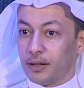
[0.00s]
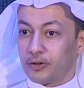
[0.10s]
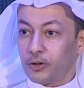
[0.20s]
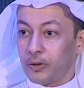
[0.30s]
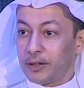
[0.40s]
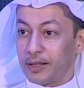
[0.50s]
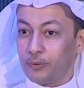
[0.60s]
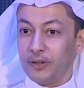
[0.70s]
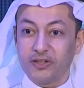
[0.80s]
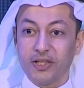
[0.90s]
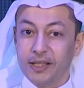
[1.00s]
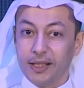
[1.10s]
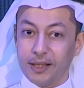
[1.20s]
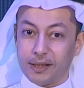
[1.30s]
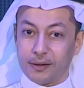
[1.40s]
So the question
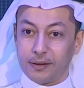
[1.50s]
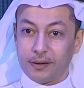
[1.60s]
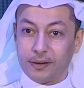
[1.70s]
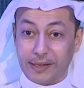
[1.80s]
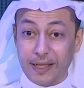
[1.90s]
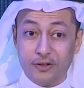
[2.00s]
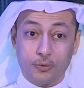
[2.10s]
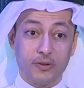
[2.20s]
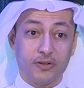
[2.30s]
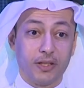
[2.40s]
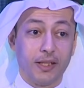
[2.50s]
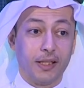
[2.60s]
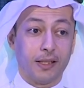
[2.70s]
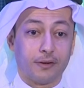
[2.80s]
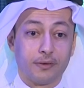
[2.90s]
here, the next question
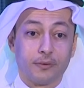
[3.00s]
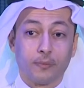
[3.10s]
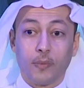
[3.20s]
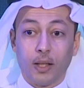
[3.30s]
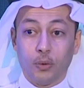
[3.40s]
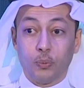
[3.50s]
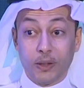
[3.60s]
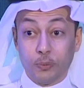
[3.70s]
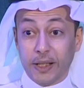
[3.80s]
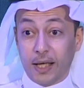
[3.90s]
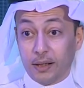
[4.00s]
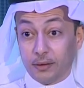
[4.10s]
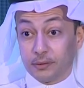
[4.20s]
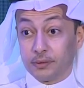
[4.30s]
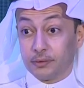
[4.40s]
here, where we
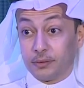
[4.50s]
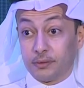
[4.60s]
are,